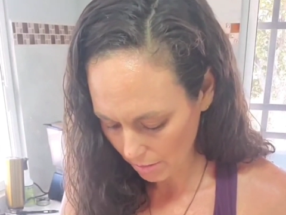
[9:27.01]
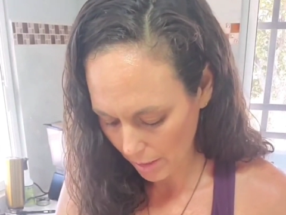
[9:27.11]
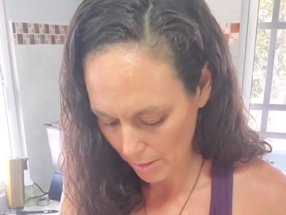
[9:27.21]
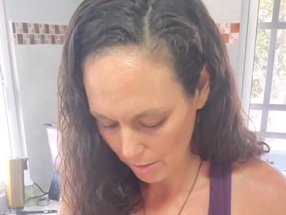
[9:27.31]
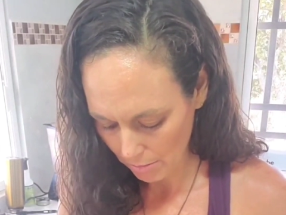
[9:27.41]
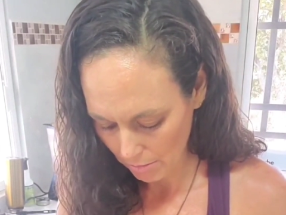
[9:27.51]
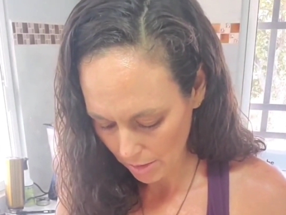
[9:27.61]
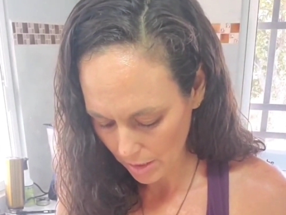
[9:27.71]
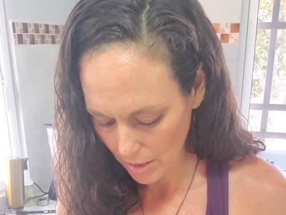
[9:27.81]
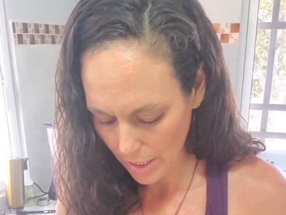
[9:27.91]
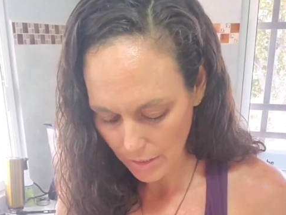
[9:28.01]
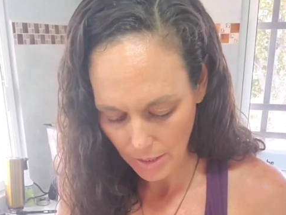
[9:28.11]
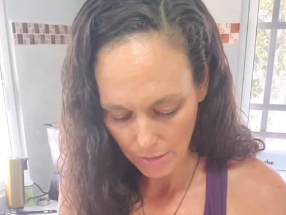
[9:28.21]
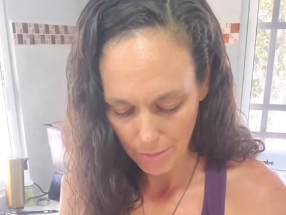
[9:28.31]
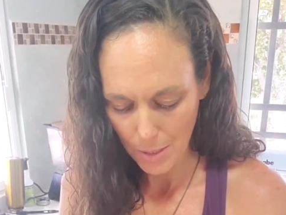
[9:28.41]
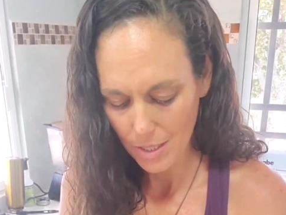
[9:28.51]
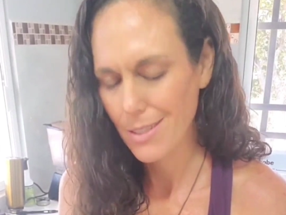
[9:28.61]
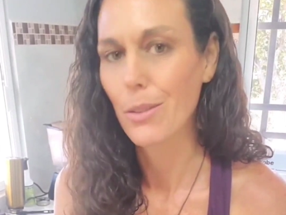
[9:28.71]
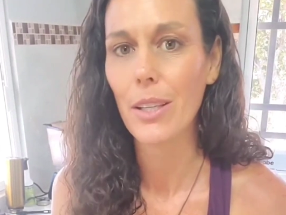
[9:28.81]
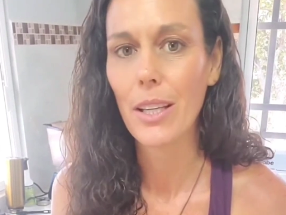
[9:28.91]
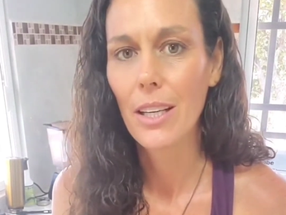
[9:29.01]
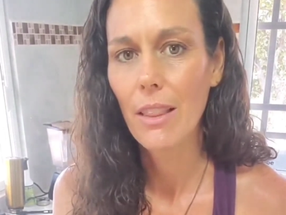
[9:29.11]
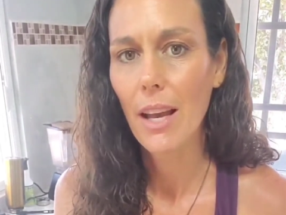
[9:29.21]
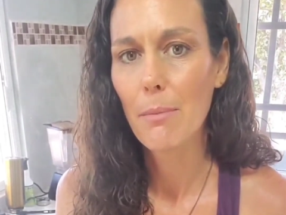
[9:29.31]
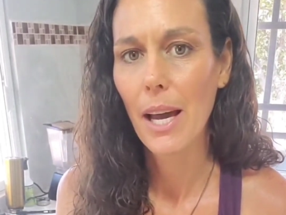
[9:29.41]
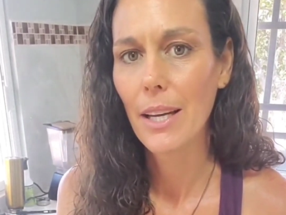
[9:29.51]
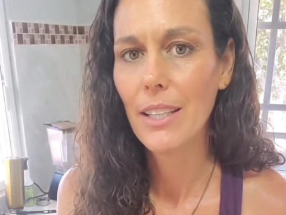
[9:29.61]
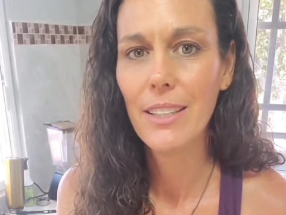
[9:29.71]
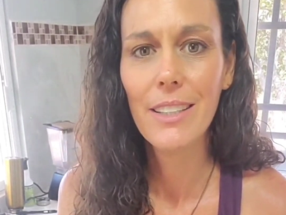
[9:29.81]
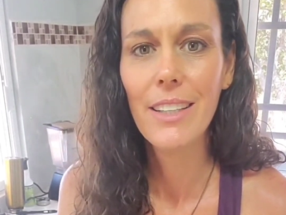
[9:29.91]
labor intensive. I mean, it's really not that bad,